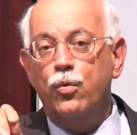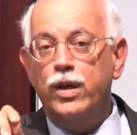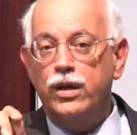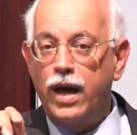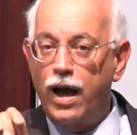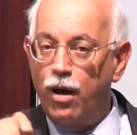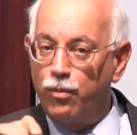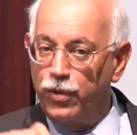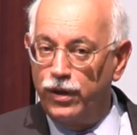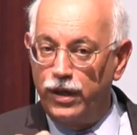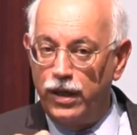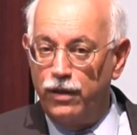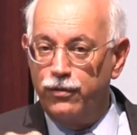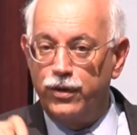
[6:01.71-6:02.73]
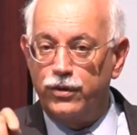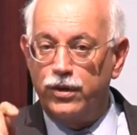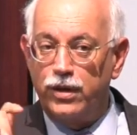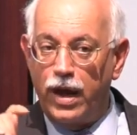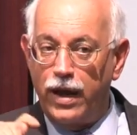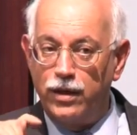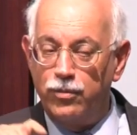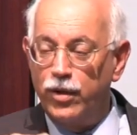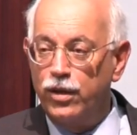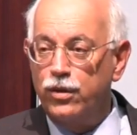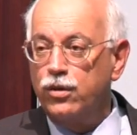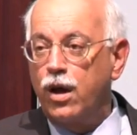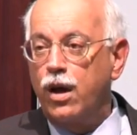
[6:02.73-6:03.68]
We now believe that the 90
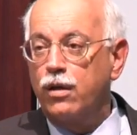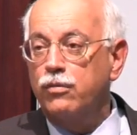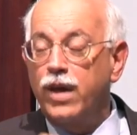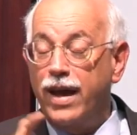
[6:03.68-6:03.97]
million dollar,